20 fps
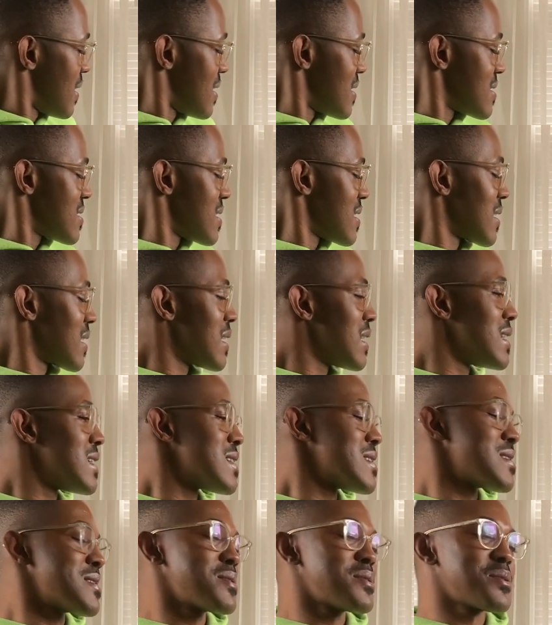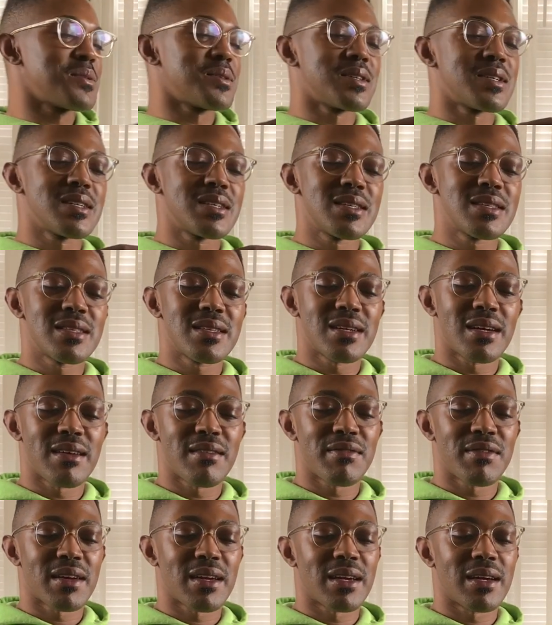her sunglasses on either, I
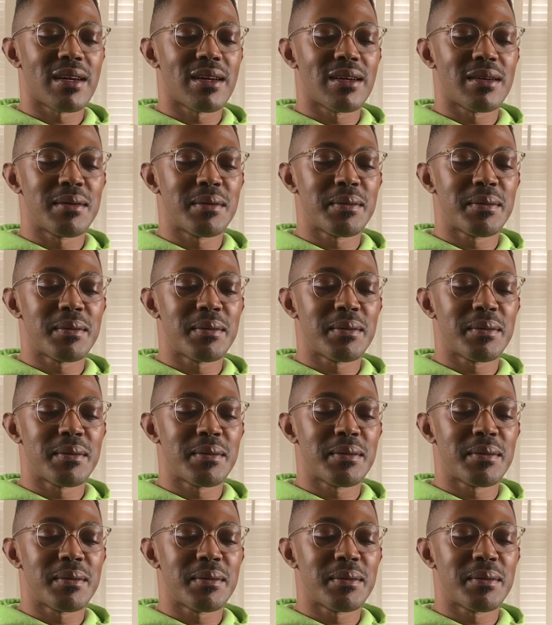forgot.